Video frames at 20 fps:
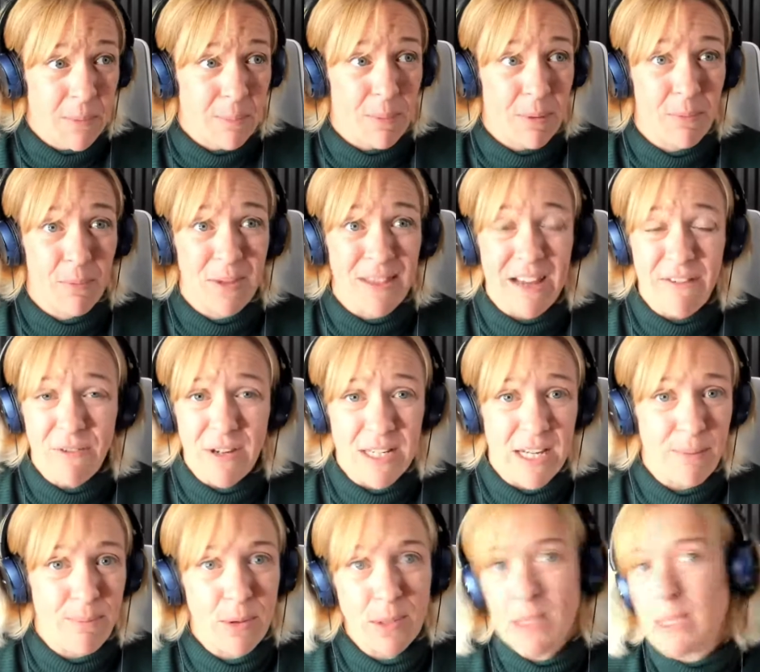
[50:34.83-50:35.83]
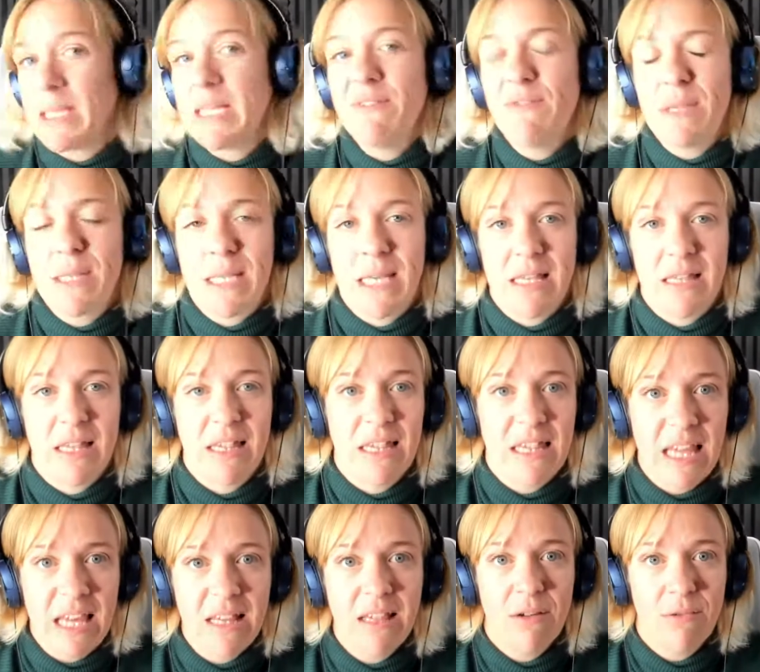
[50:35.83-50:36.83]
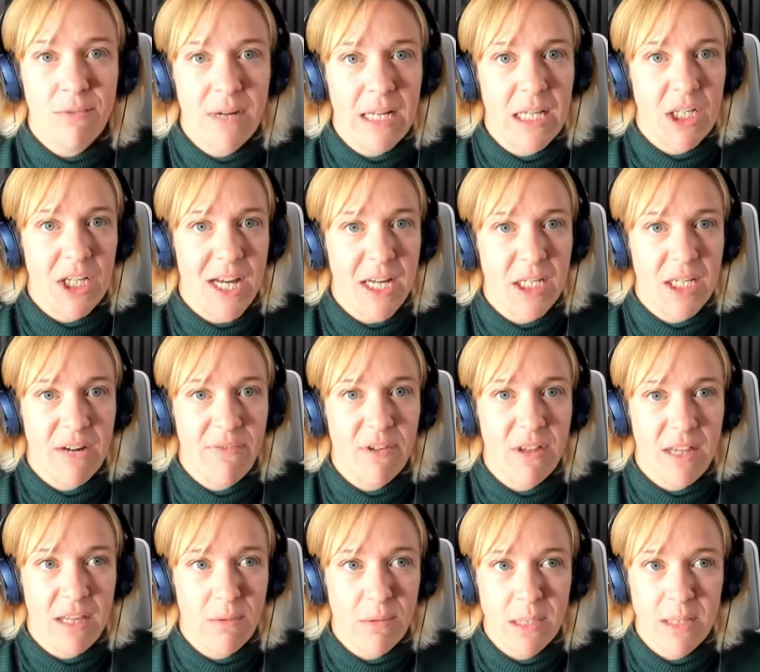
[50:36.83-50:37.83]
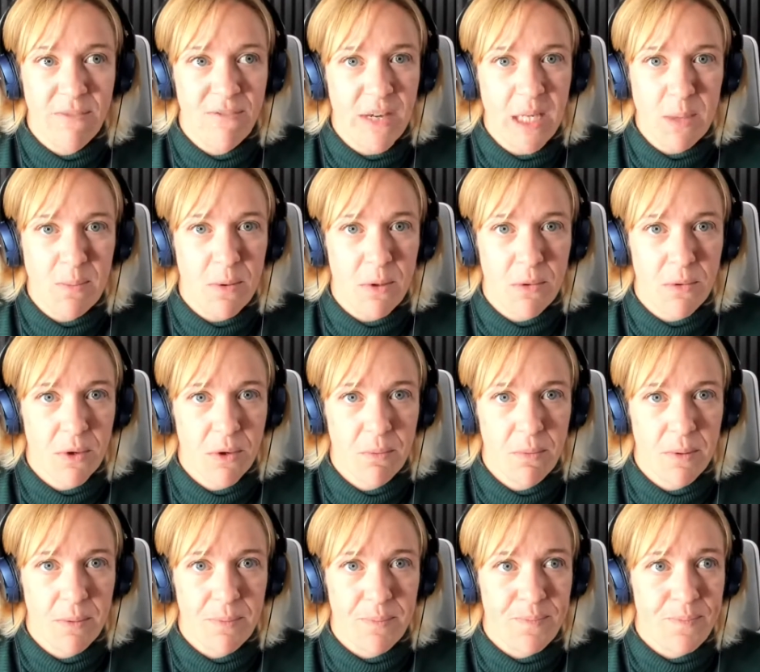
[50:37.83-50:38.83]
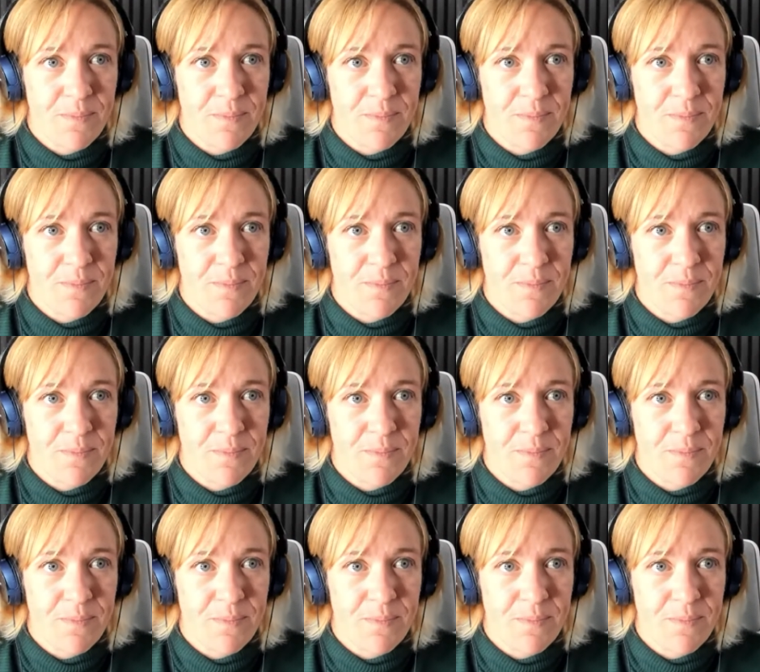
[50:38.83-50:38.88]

But with everyday positivity, the thing that really changed everything was the Facebook group,